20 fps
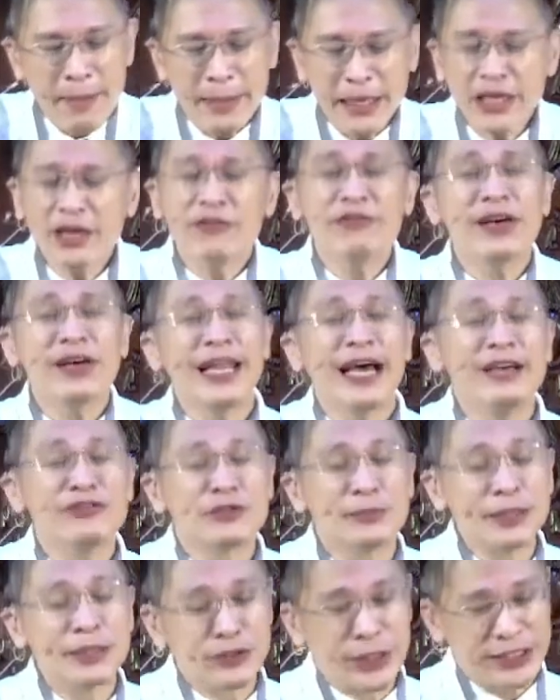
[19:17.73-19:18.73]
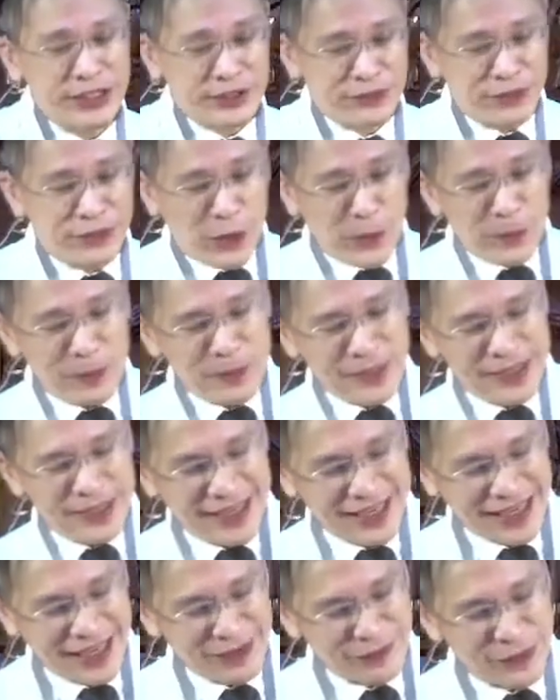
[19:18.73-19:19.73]
Many of our lives will be transformed
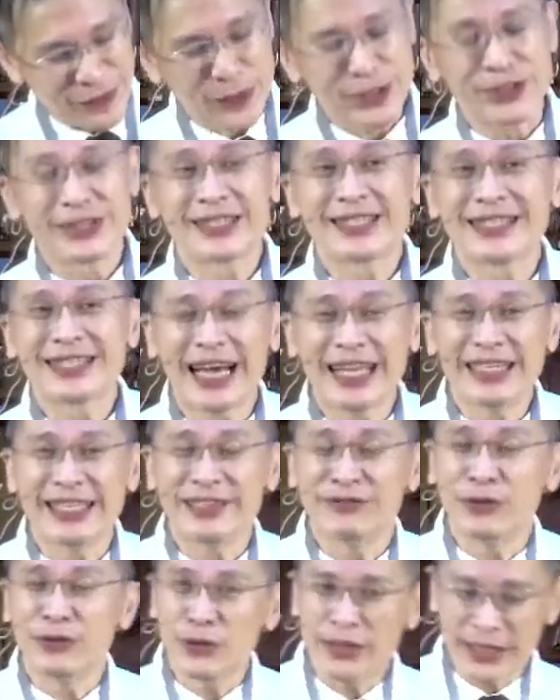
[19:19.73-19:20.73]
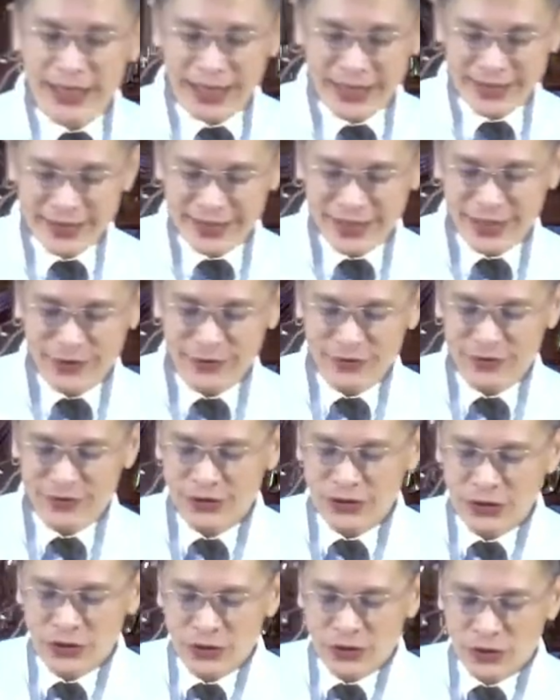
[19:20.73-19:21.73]
if we were to start devoting ourselves
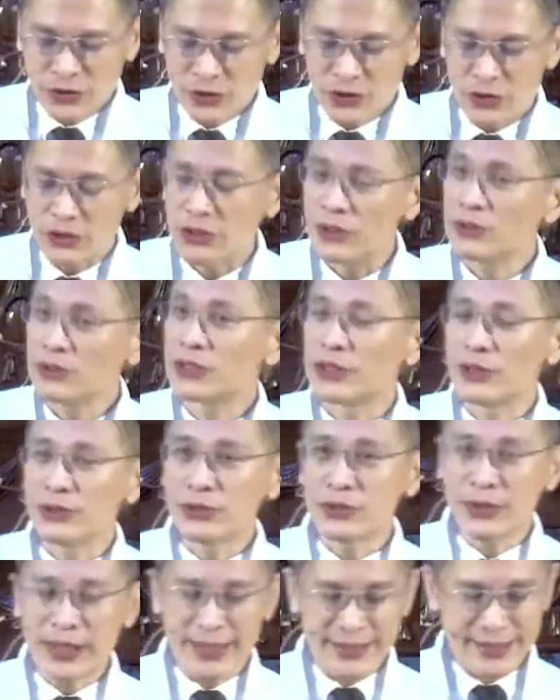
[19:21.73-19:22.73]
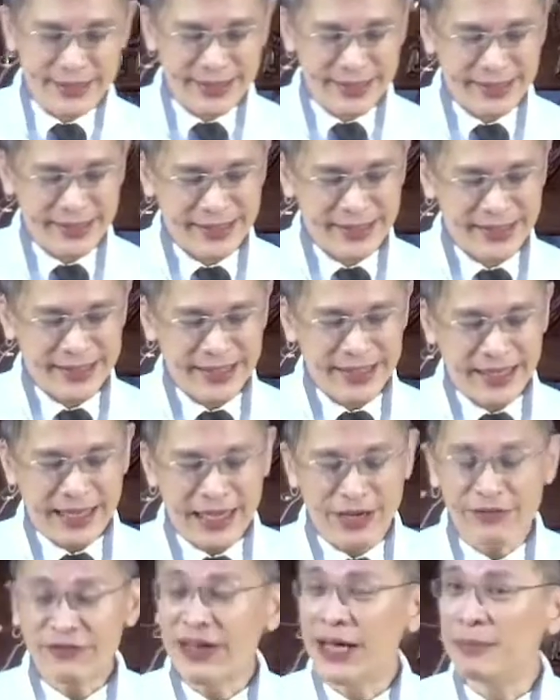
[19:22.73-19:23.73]
to those close to us,
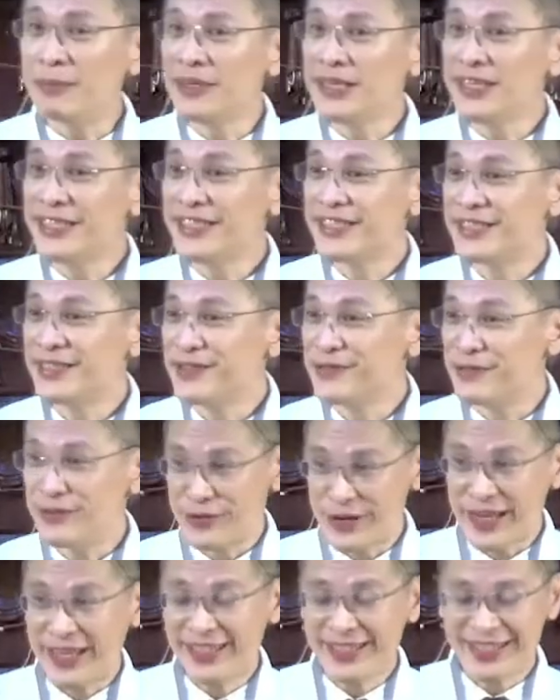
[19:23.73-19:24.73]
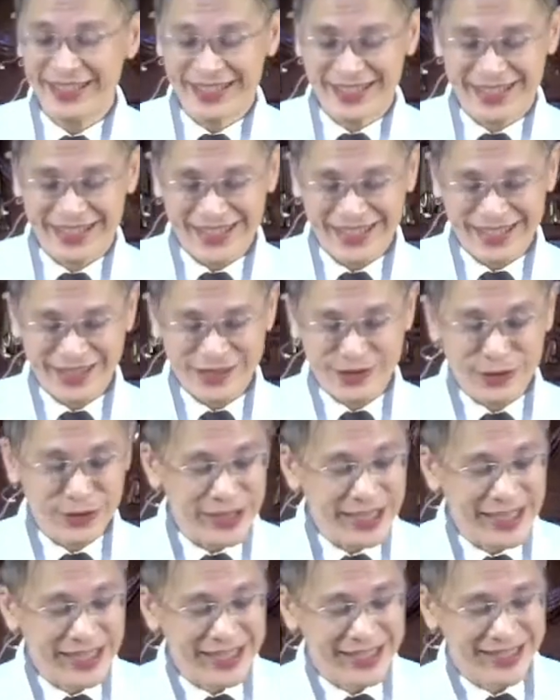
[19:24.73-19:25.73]
our families, friends,
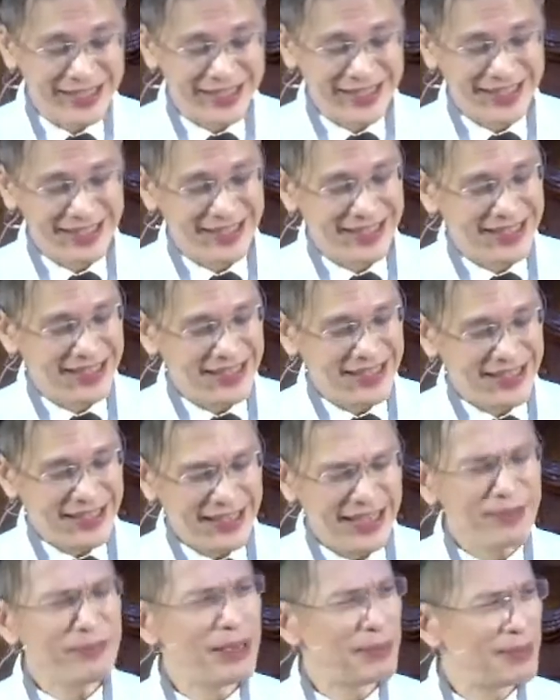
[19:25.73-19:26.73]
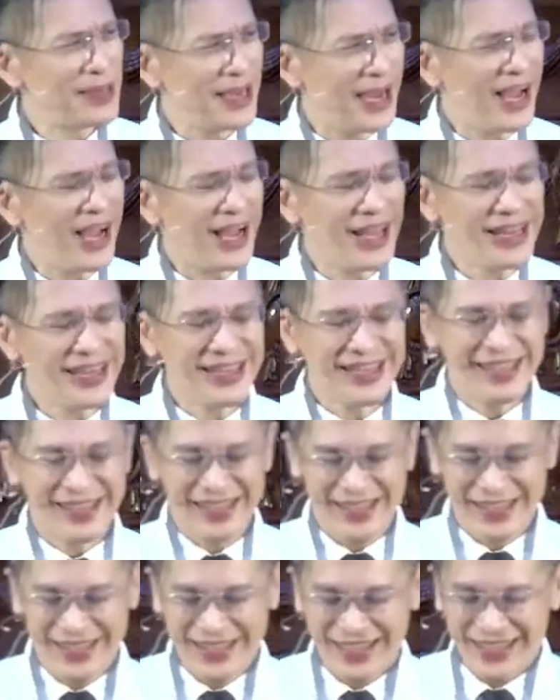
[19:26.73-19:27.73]
colleagues. It may be hard,
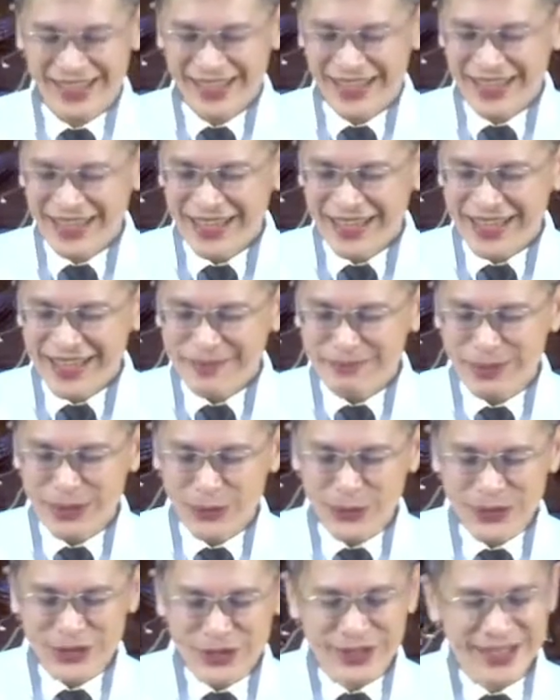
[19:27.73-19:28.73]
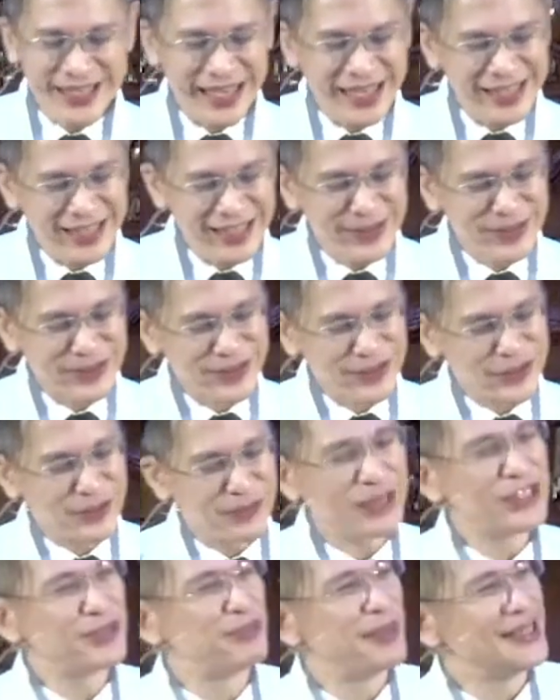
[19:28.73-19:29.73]
but wouldn't society look
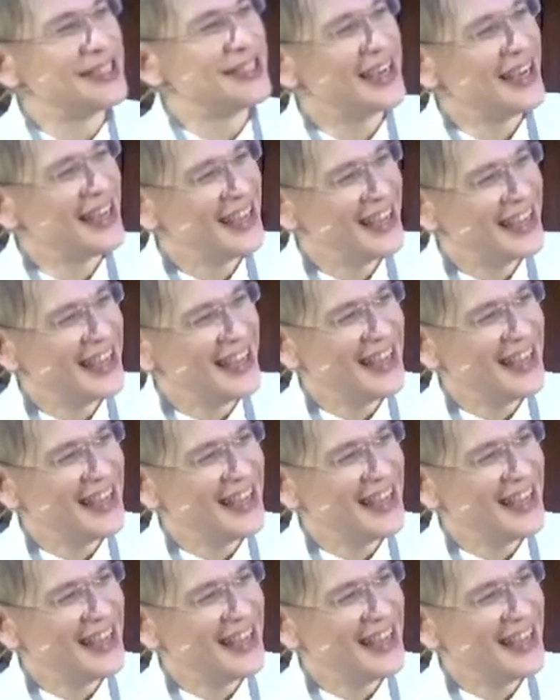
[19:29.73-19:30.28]
so much better